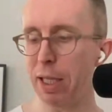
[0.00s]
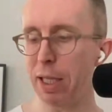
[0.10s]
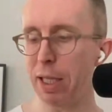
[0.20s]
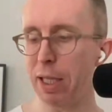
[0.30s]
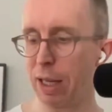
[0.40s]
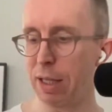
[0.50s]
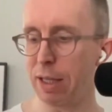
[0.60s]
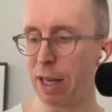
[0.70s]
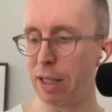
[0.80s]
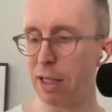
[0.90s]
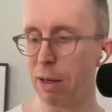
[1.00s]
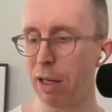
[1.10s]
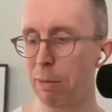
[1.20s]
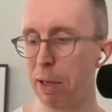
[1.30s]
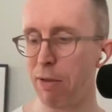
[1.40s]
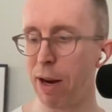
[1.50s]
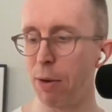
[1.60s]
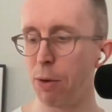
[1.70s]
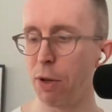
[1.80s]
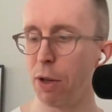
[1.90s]
that's a little bit
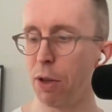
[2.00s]
around